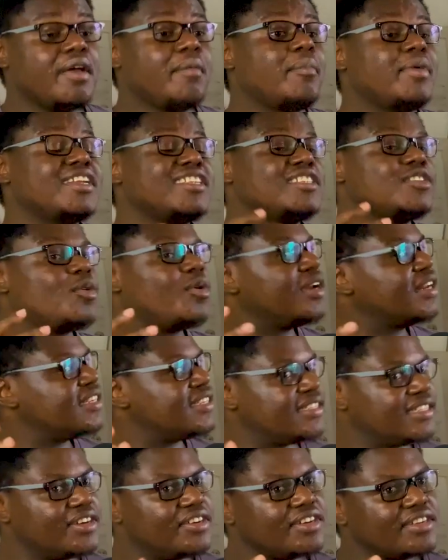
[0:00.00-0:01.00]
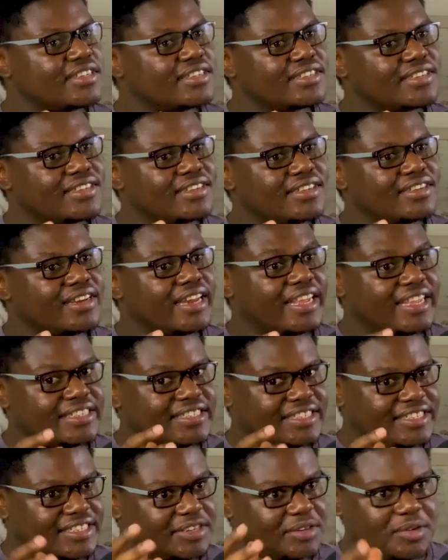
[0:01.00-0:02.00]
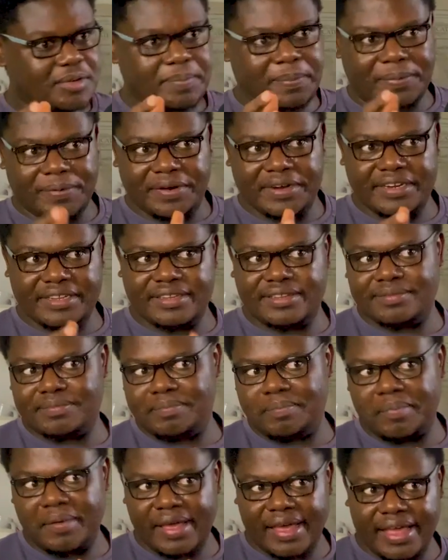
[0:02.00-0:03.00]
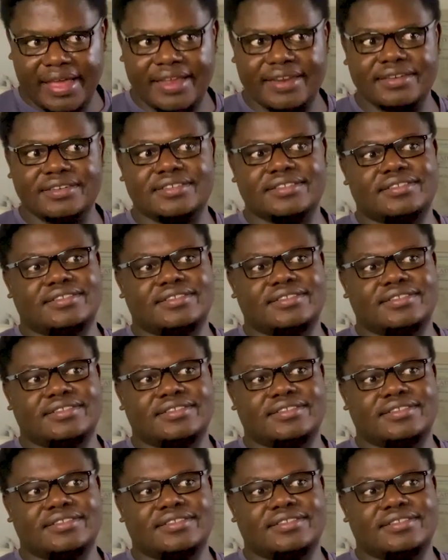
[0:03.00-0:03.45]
But it's no less serious. Yeah. Like, it's still pretty bad.